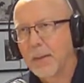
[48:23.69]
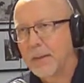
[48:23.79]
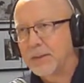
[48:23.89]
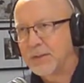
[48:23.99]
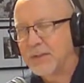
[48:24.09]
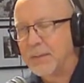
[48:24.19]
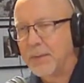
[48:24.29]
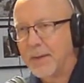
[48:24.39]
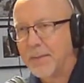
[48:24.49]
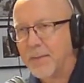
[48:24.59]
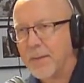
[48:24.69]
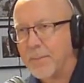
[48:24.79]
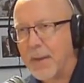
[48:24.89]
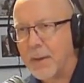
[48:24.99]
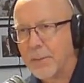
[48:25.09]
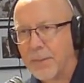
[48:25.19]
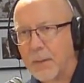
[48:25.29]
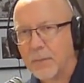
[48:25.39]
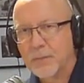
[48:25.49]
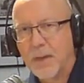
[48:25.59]
It just seemed like the mayor
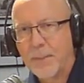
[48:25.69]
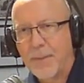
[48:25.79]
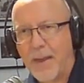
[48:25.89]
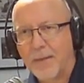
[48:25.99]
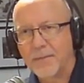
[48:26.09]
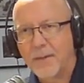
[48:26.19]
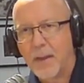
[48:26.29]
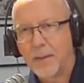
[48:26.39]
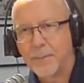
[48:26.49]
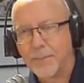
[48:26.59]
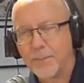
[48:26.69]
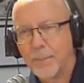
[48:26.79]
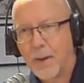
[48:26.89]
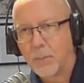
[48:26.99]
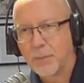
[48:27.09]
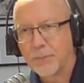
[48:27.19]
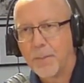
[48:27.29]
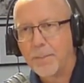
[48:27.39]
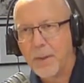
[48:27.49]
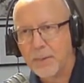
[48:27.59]
thing was kind of passed down, my words,
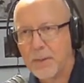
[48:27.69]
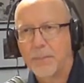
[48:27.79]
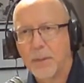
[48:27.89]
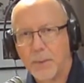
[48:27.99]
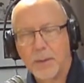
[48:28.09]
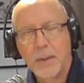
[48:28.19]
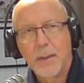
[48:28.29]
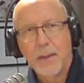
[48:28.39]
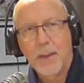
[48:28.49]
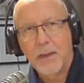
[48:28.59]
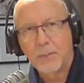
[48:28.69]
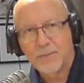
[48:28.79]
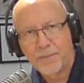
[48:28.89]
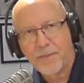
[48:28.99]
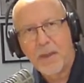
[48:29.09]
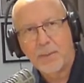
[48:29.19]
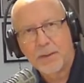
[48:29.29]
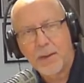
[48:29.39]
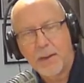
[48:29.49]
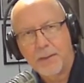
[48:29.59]
from Bubba to Bubba. And it was a family
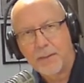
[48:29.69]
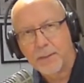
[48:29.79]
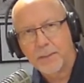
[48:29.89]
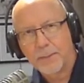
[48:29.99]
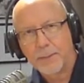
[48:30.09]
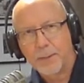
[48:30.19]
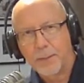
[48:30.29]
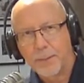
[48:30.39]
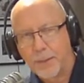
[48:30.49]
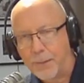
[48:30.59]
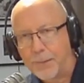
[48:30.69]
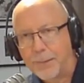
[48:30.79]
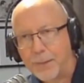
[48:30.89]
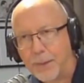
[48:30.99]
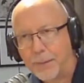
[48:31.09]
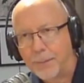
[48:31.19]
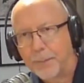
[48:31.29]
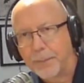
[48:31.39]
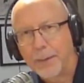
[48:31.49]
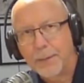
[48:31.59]
kind of deal, and here you go.
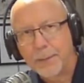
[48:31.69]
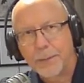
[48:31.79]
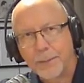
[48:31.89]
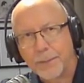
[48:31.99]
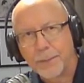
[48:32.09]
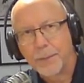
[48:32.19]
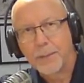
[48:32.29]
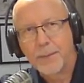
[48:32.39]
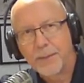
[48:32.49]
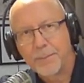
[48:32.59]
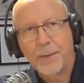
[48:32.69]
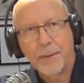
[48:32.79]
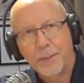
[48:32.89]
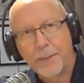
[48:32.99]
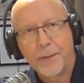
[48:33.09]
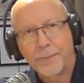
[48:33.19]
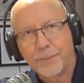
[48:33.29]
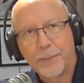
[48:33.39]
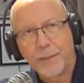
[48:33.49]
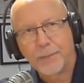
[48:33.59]
Okay, you're going to be the mayor now for
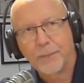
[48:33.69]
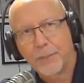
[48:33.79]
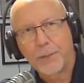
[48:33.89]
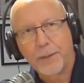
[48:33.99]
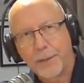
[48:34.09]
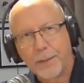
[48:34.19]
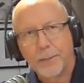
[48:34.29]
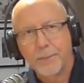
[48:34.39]
the next 30 years.